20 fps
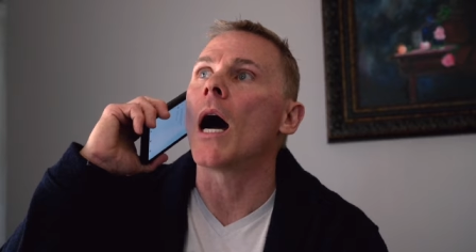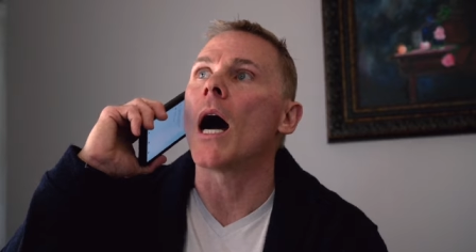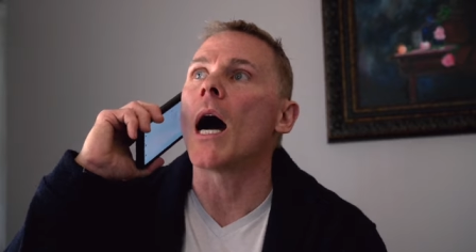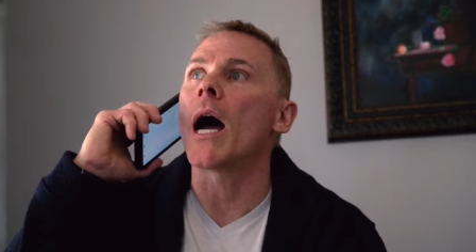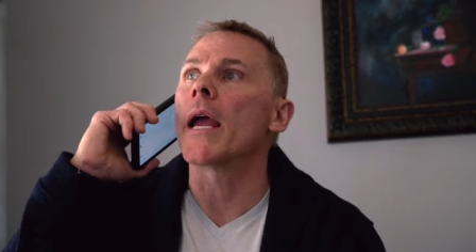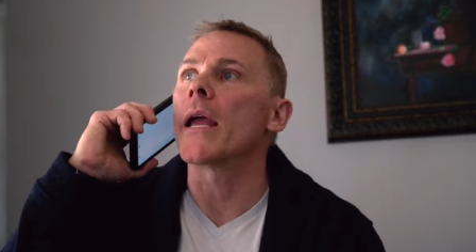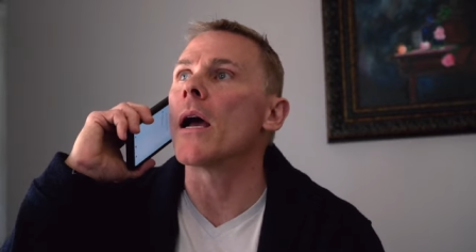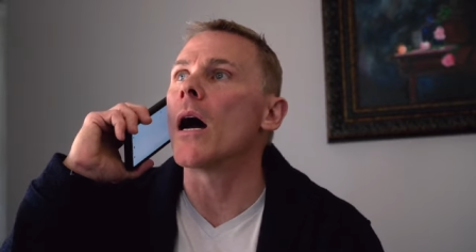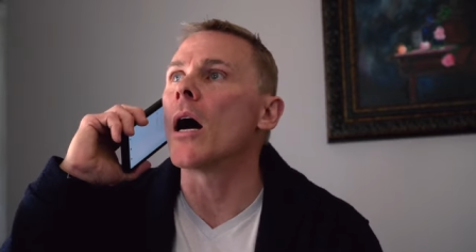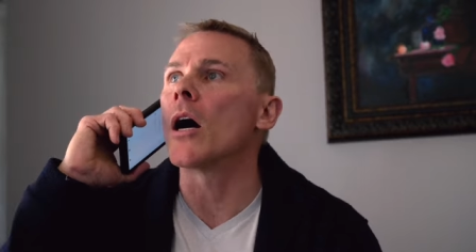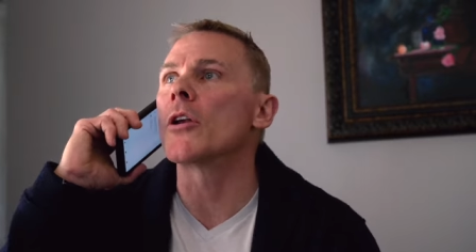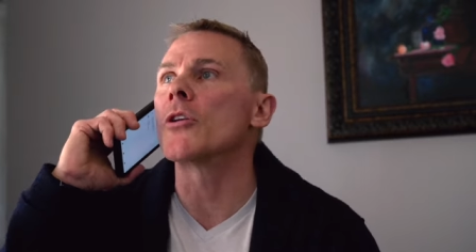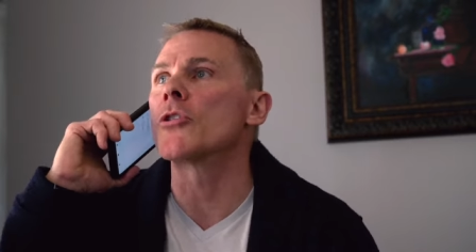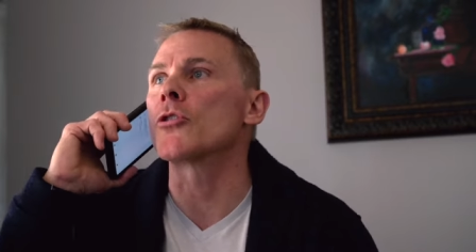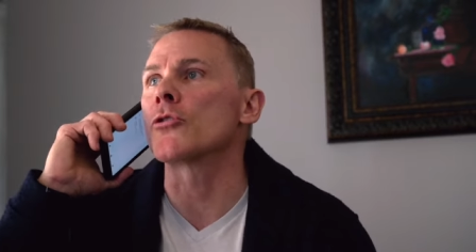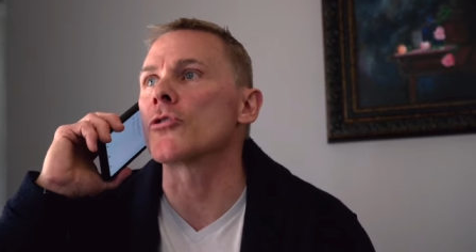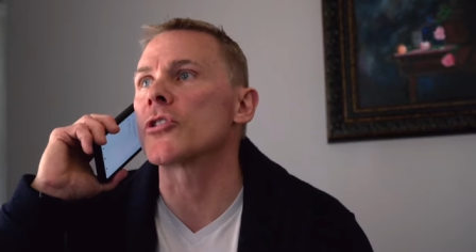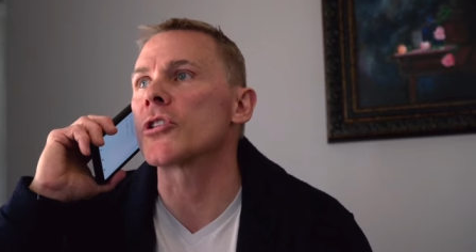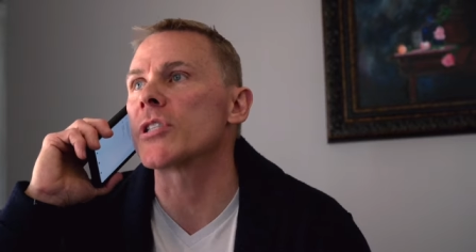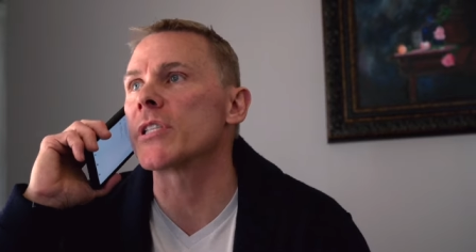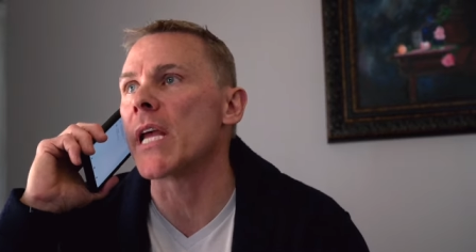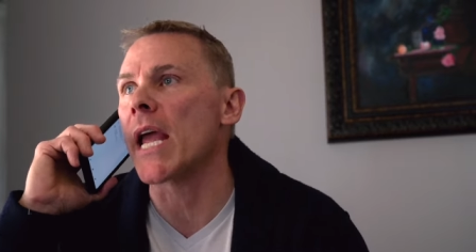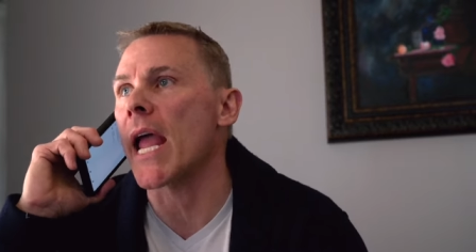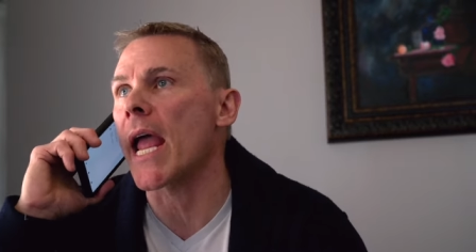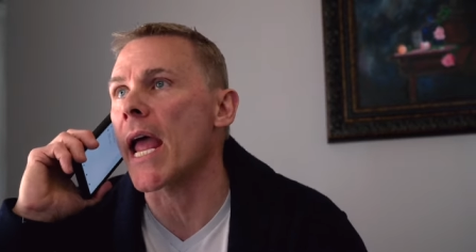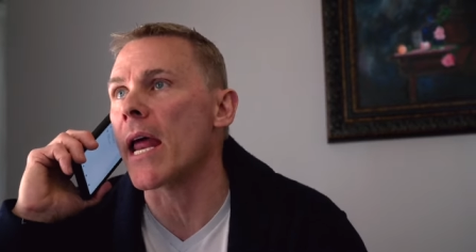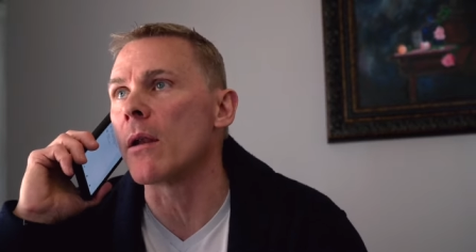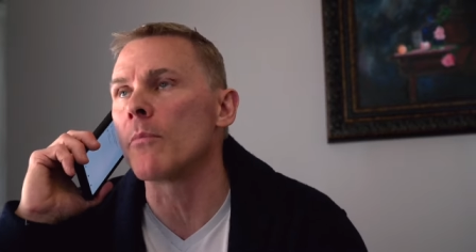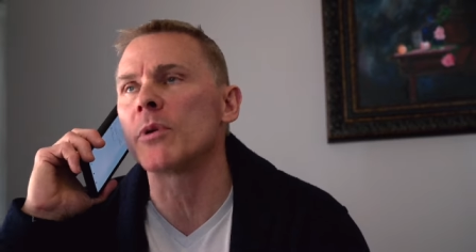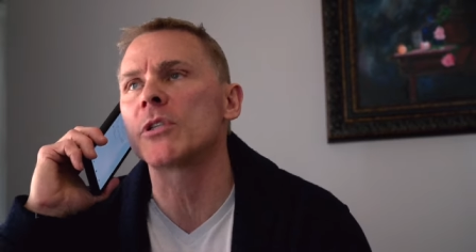I
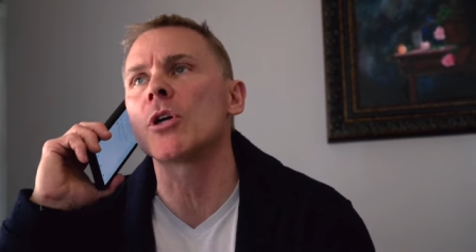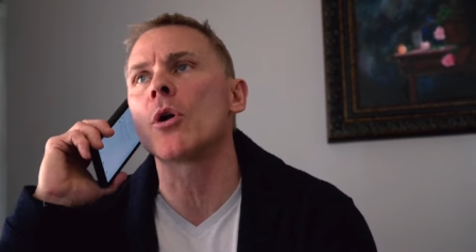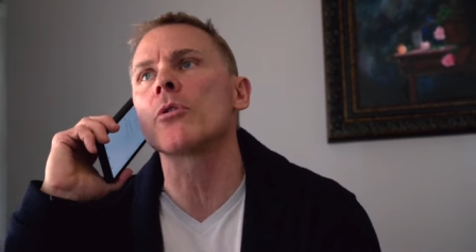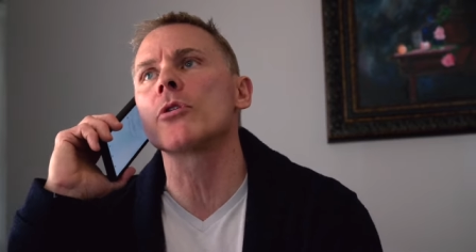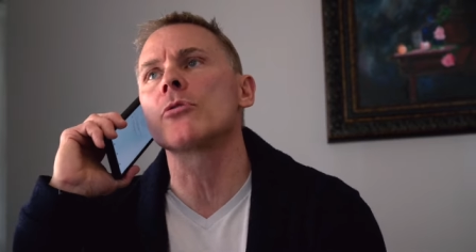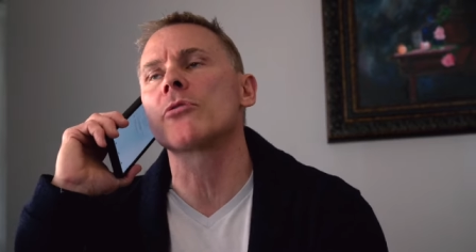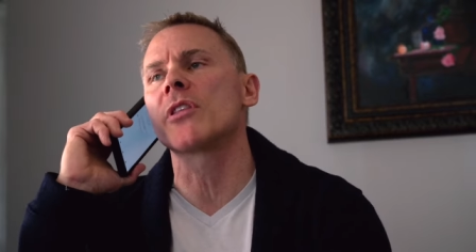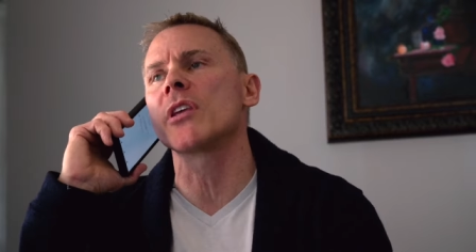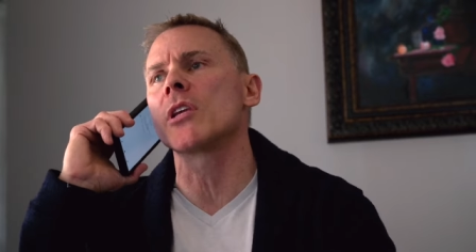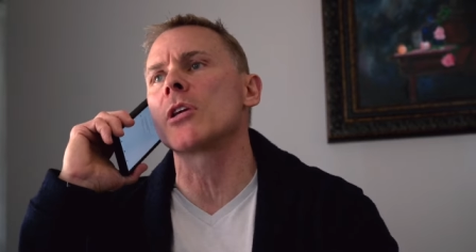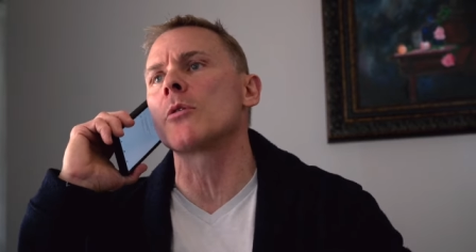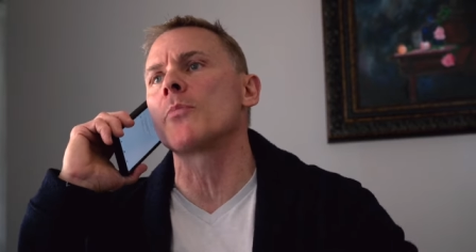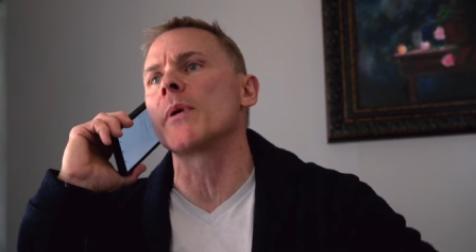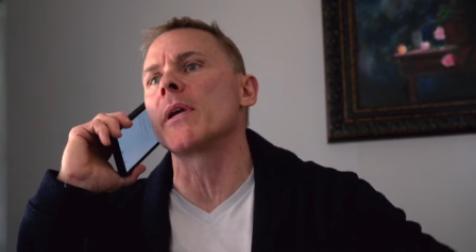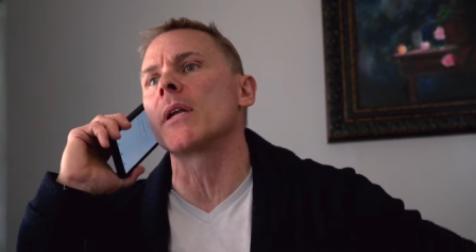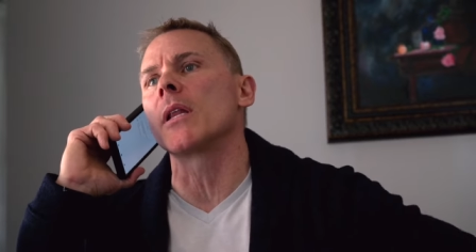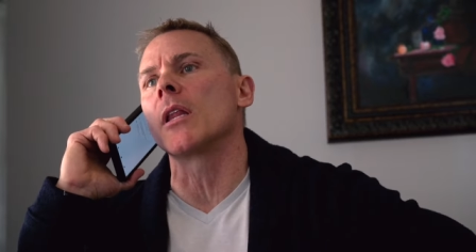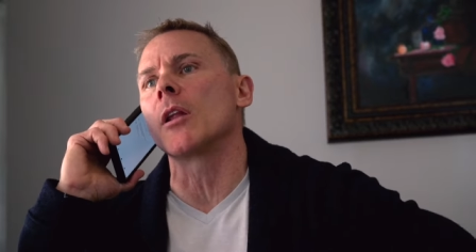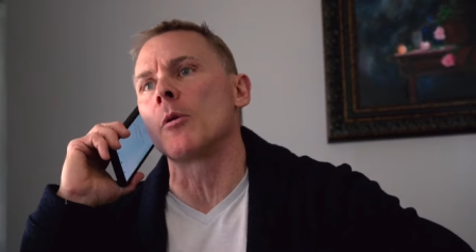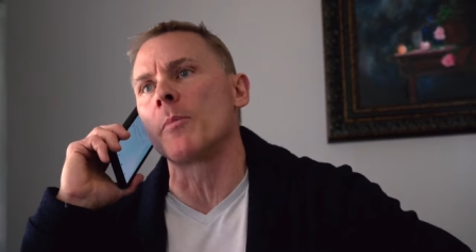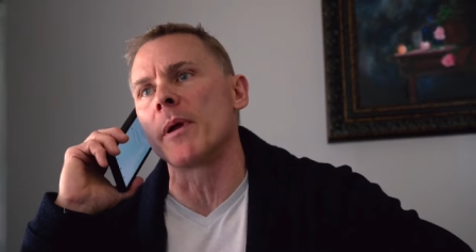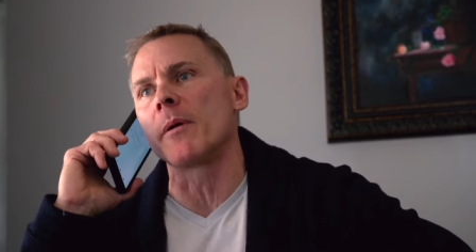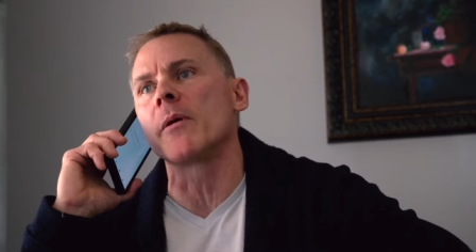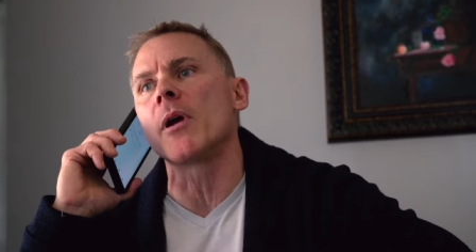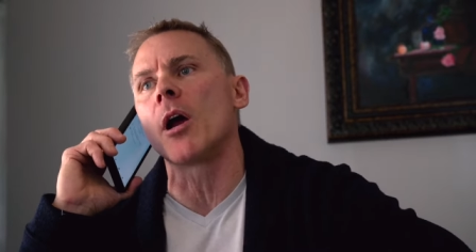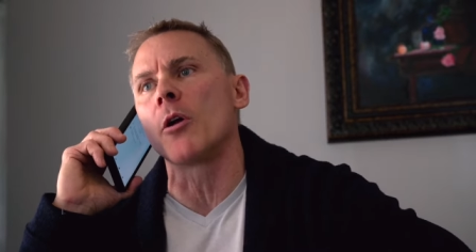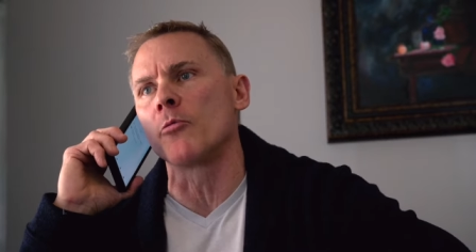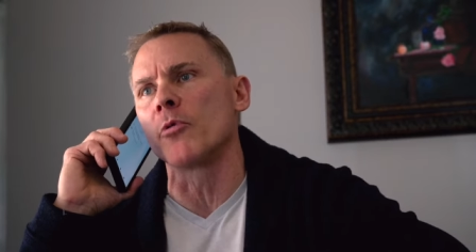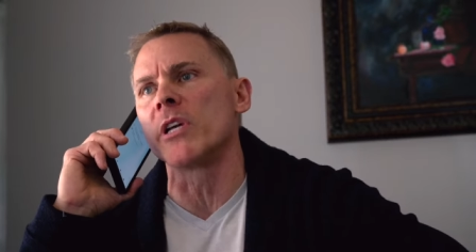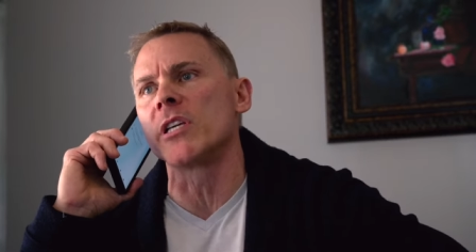understand. But don't you think you're being a little bit
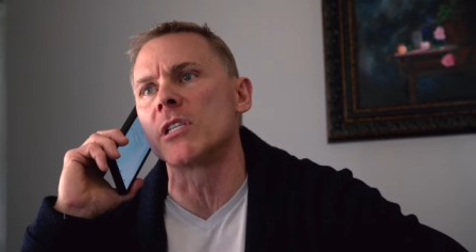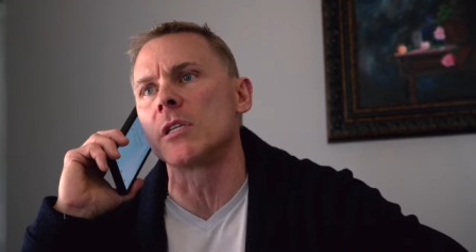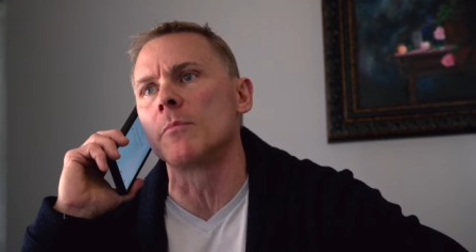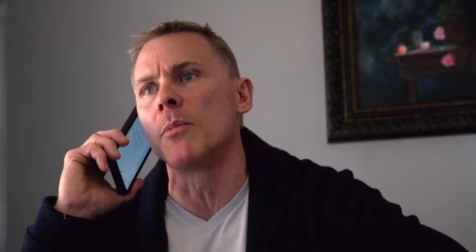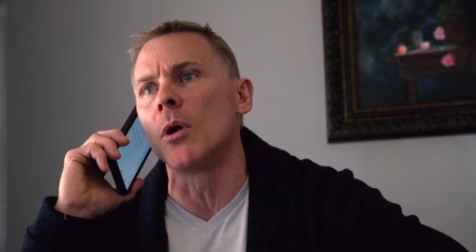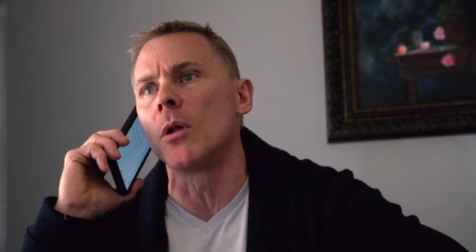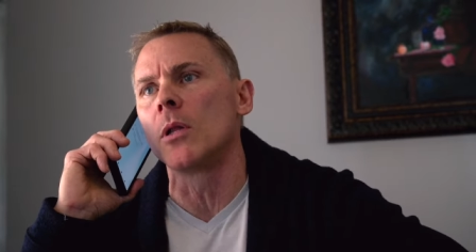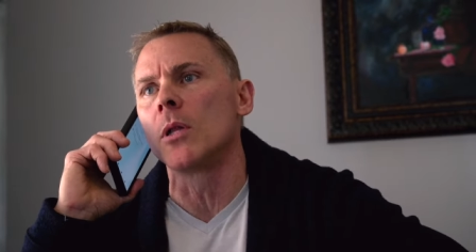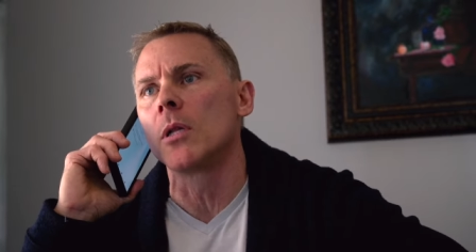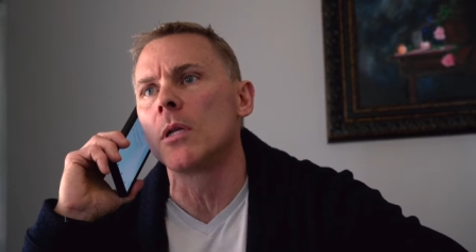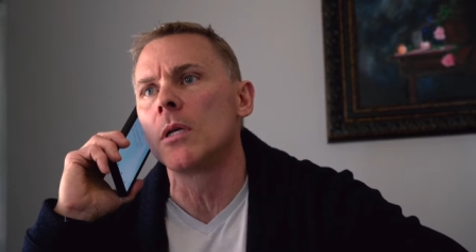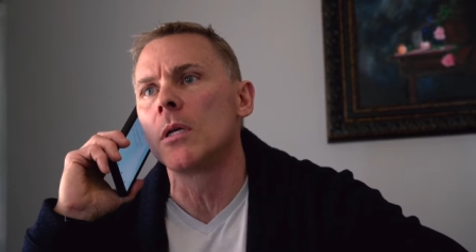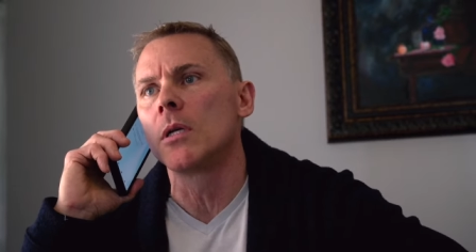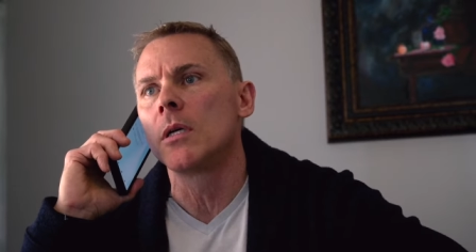unreasonable?